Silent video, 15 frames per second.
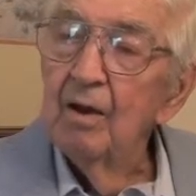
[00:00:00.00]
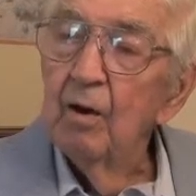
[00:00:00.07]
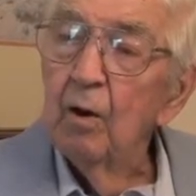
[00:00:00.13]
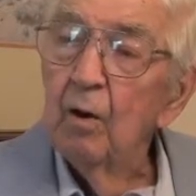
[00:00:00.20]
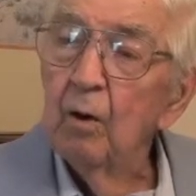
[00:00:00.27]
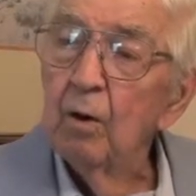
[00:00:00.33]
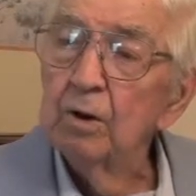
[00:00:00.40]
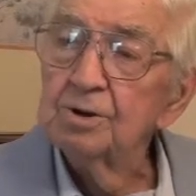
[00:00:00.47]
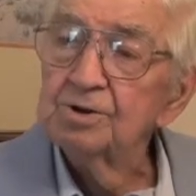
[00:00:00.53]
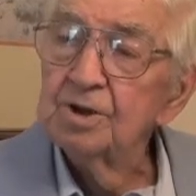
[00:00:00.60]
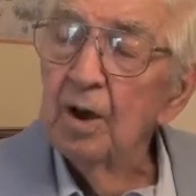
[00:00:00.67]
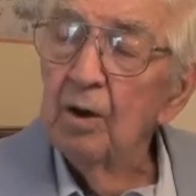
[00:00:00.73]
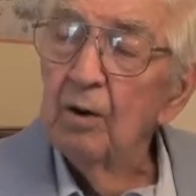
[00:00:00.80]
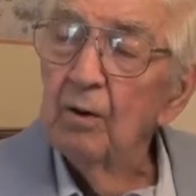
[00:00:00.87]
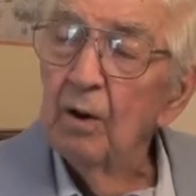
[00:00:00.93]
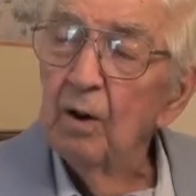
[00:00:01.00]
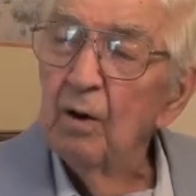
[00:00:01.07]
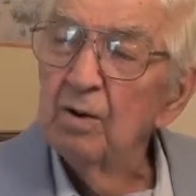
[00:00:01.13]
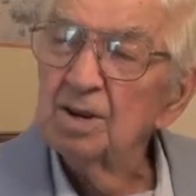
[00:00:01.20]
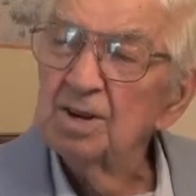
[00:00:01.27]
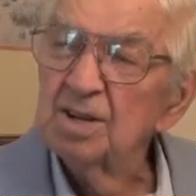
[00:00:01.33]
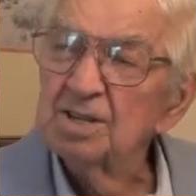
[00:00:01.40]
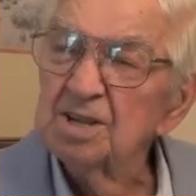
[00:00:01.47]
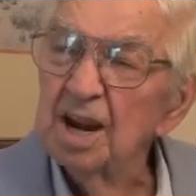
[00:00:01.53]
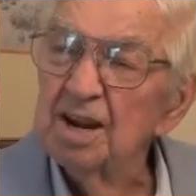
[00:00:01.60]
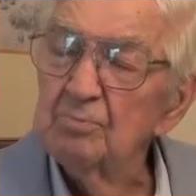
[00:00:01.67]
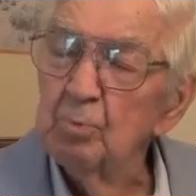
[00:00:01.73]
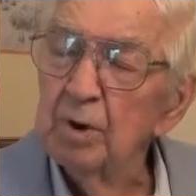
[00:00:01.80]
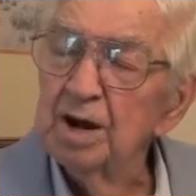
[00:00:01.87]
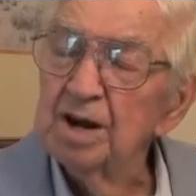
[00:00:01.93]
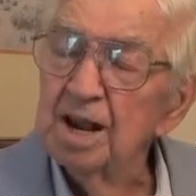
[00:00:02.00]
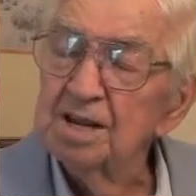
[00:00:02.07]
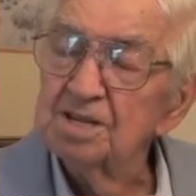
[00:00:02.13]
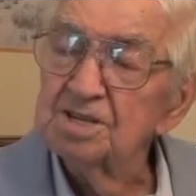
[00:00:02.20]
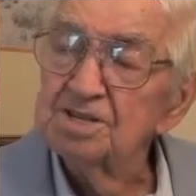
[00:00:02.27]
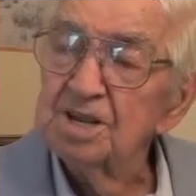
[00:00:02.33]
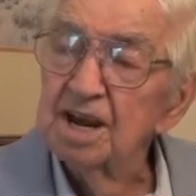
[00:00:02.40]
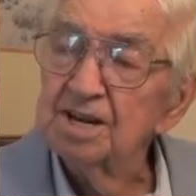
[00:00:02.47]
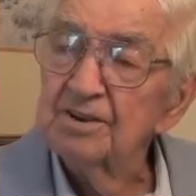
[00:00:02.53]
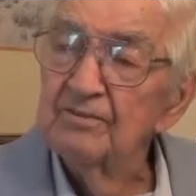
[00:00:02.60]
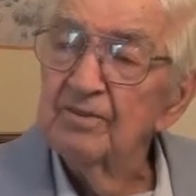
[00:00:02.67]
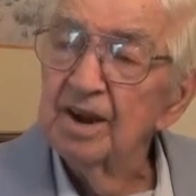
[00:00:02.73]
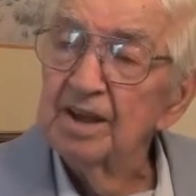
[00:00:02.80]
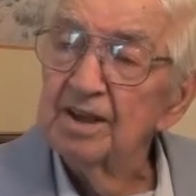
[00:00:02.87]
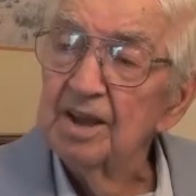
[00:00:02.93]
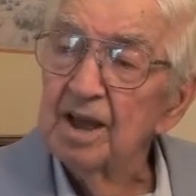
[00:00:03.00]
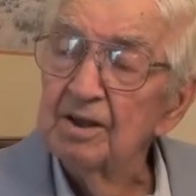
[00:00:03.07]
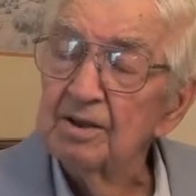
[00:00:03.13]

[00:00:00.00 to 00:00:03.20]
A horse, just would instinctively